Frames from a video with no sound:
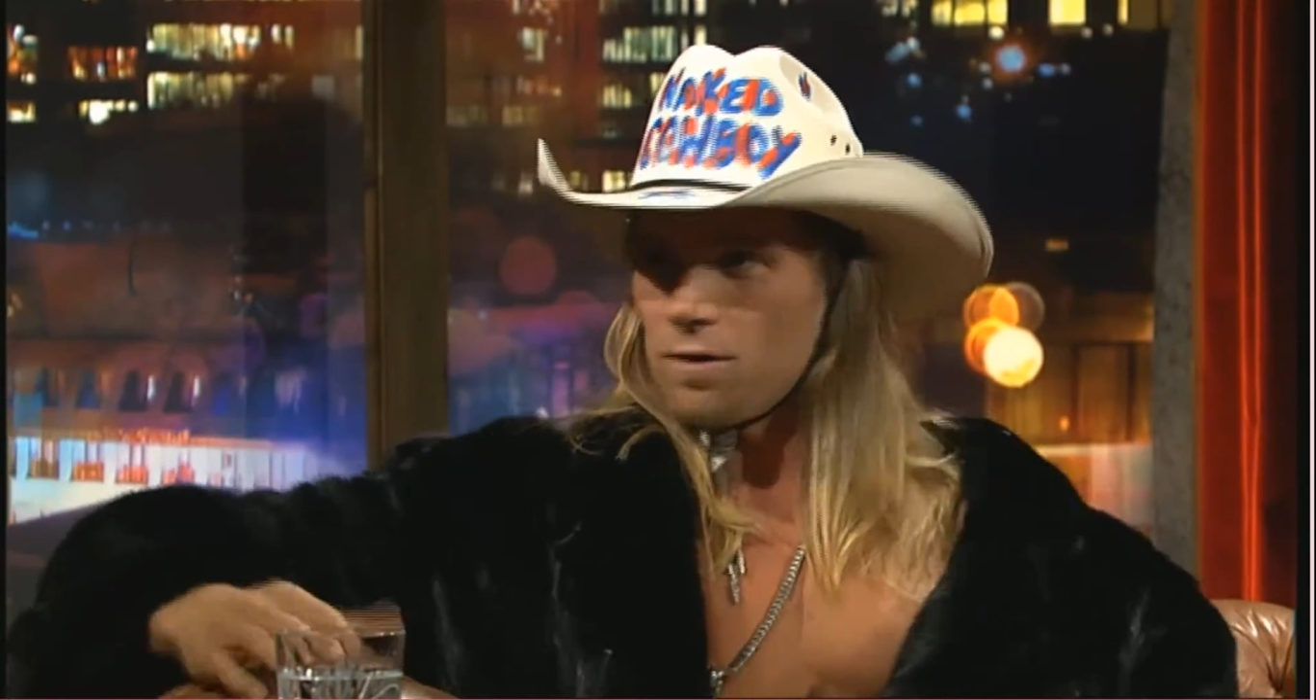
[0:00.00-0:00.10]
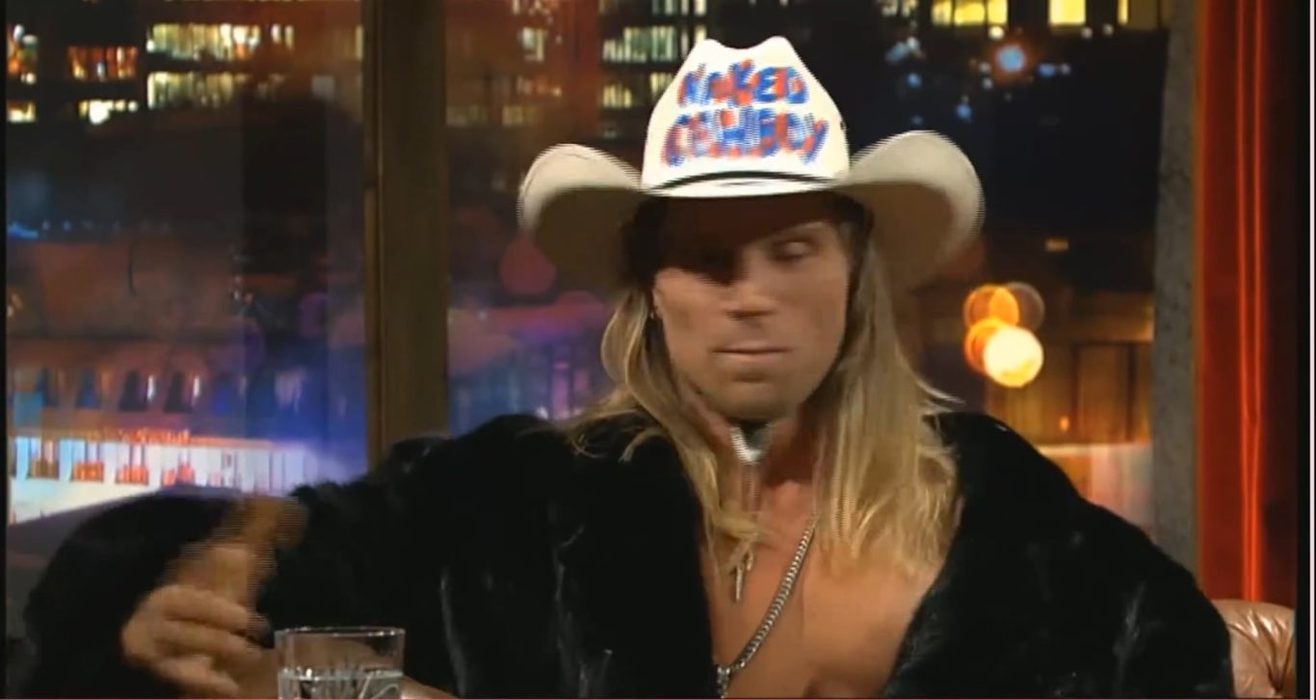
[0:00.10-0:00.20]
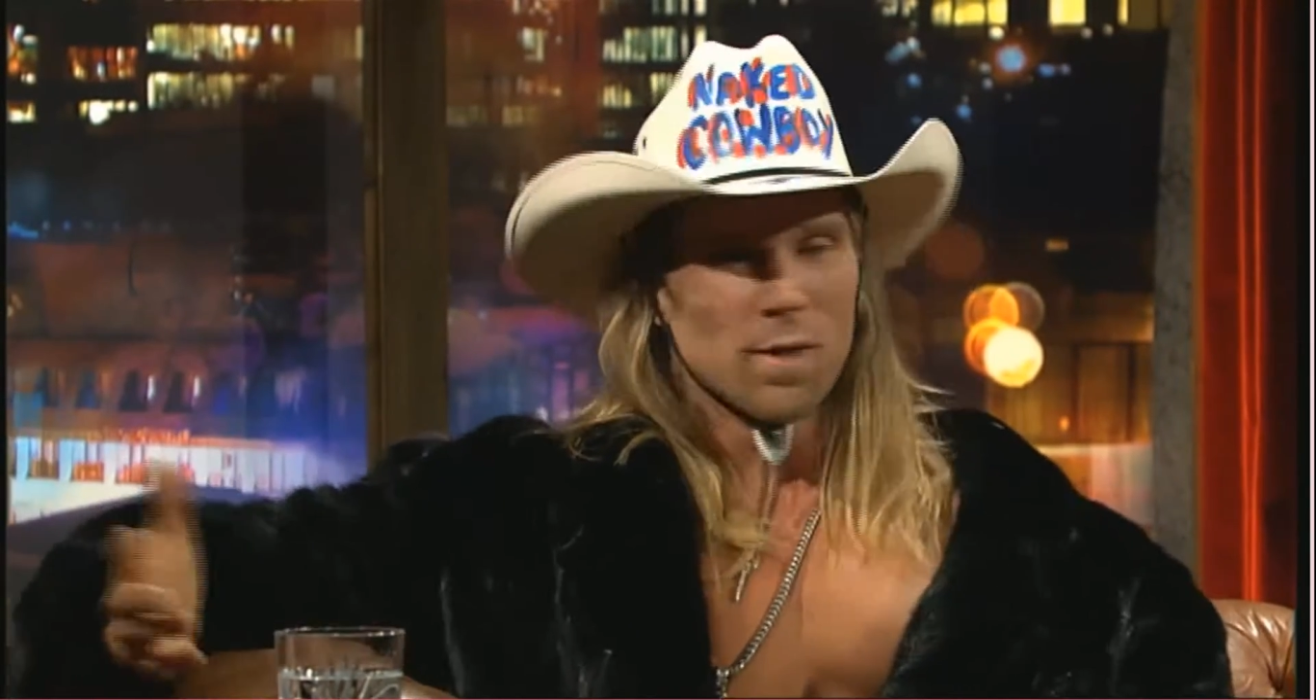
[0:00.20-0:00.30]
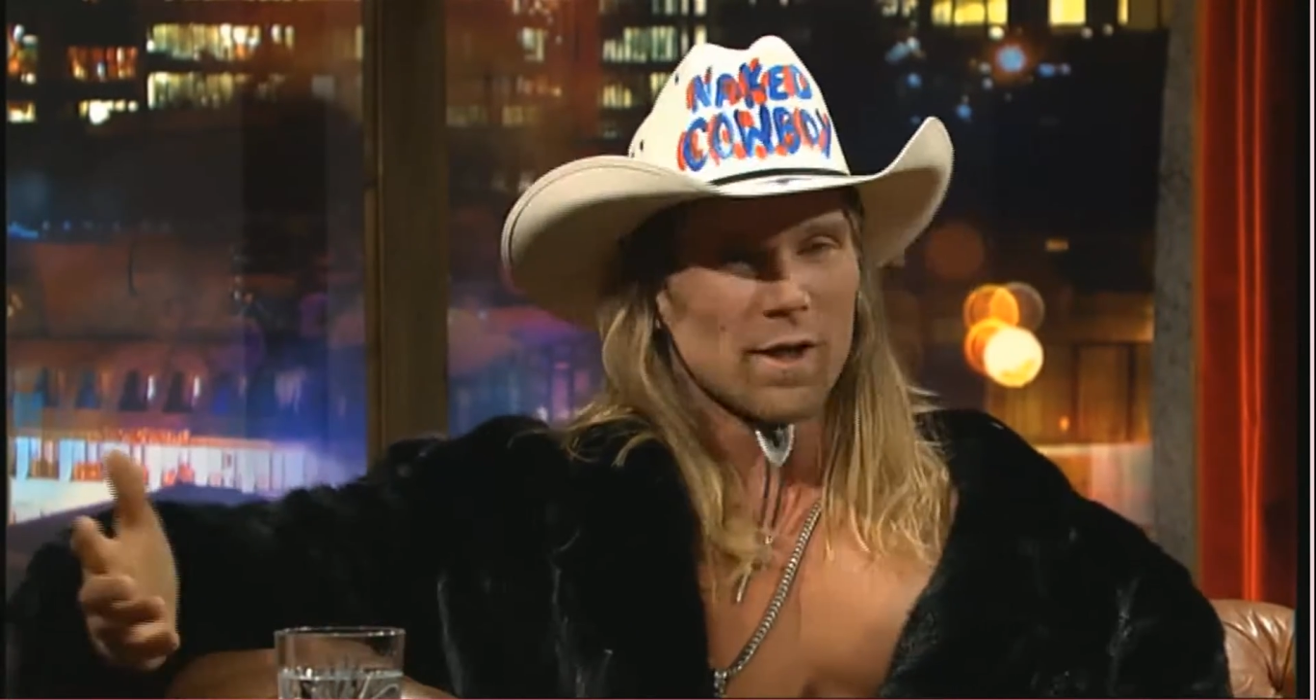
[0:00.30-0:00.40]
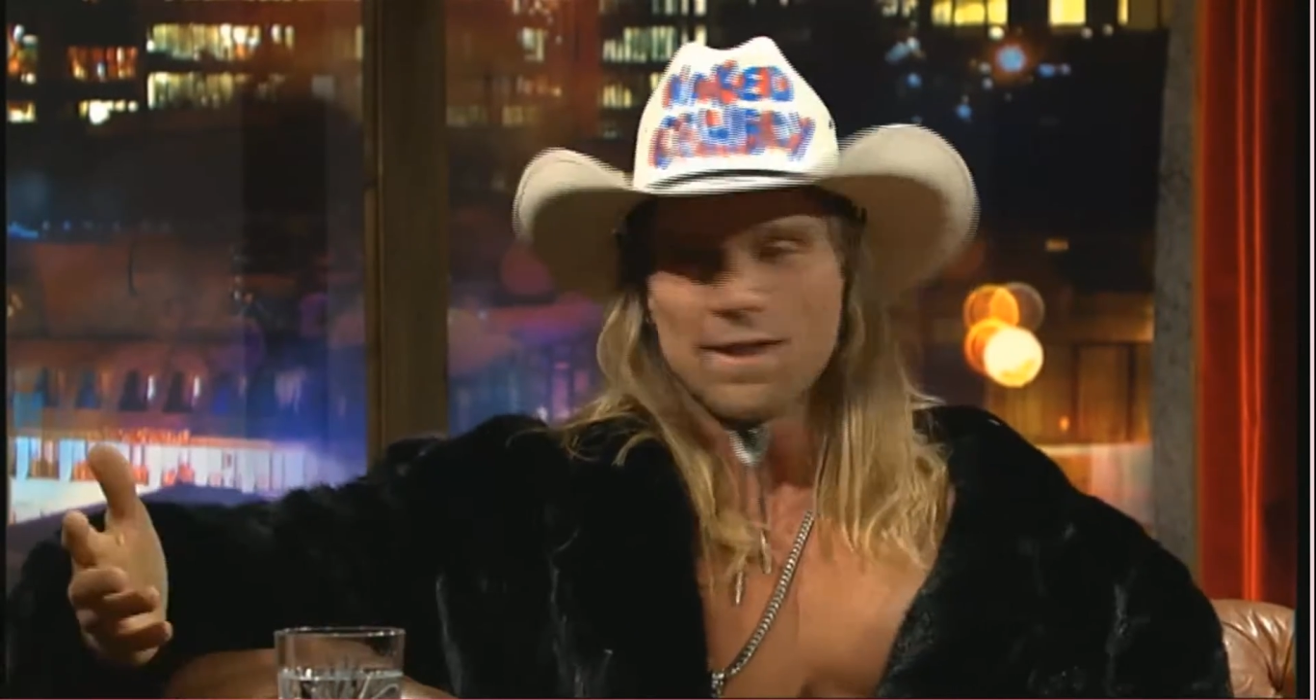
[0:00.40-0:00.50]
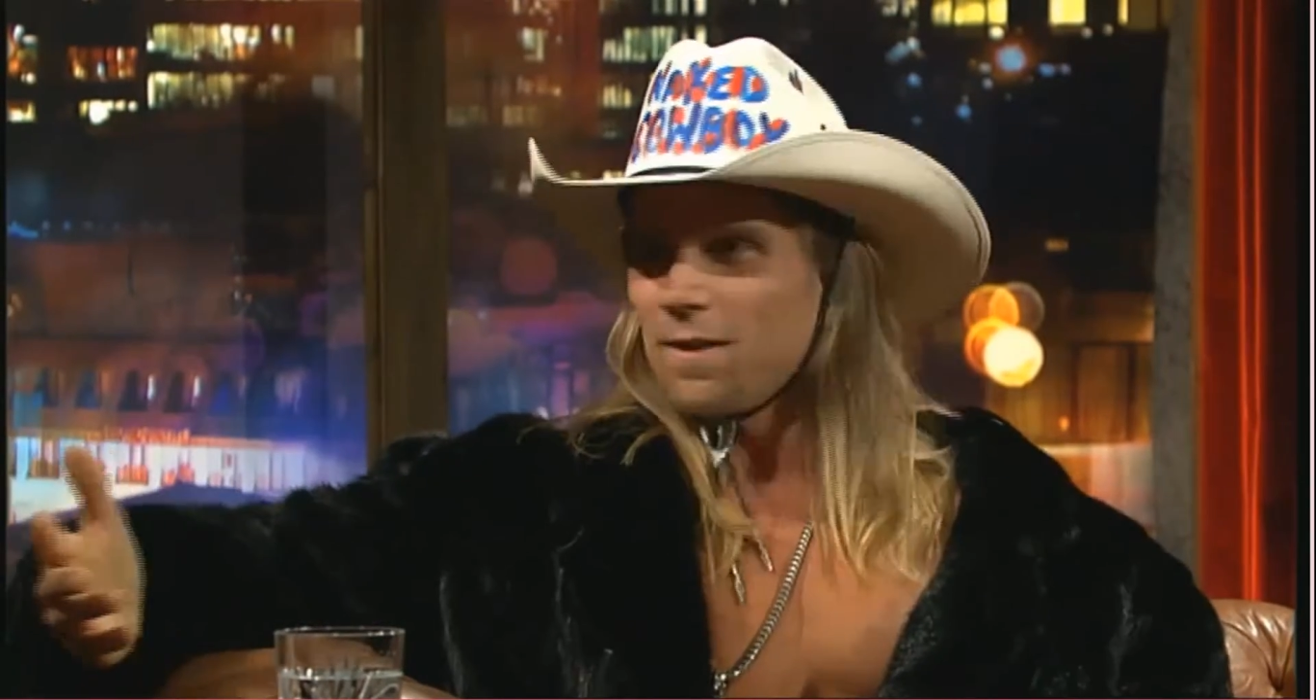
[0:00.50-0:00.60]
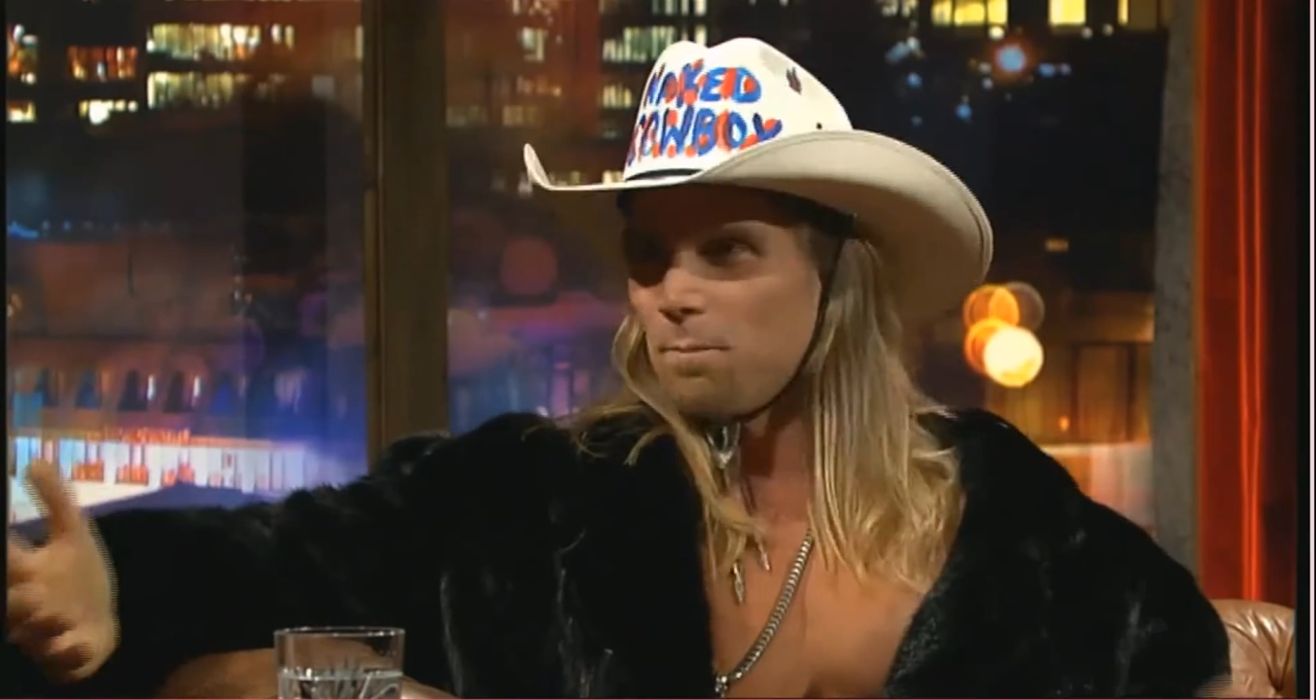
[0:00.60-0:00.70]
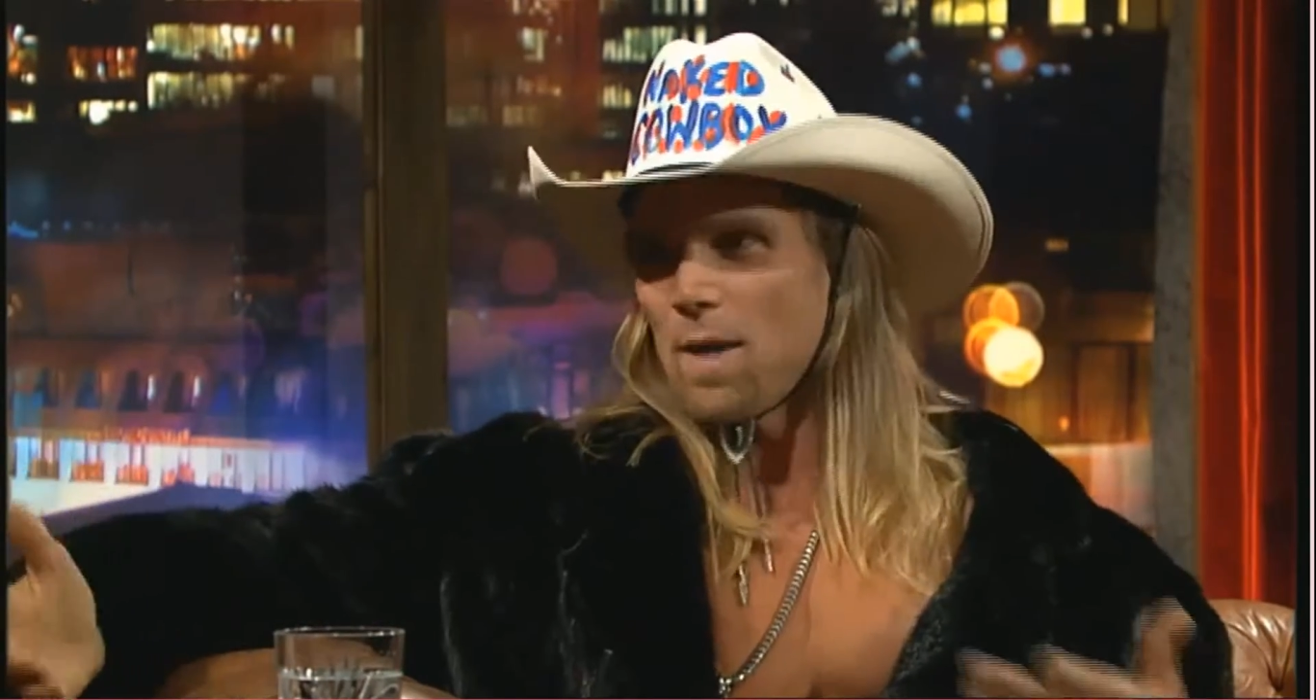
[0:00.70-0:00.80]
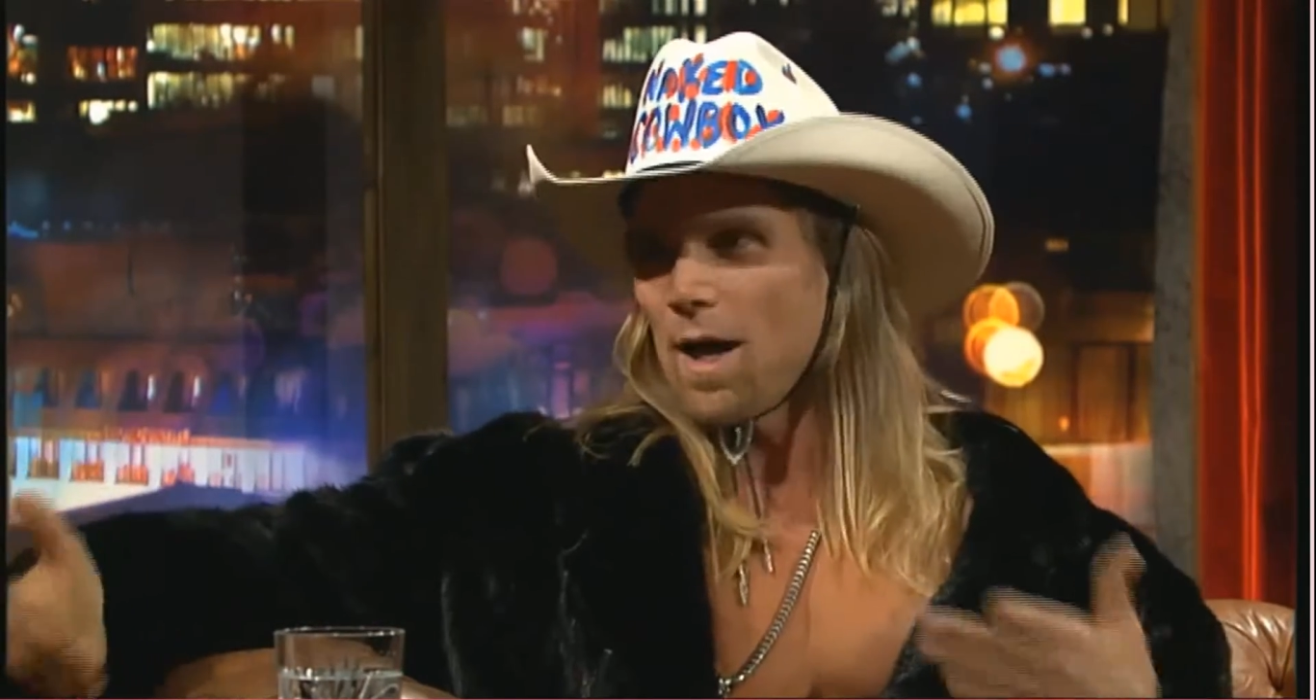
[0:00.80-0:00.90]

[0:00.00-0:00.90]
the money,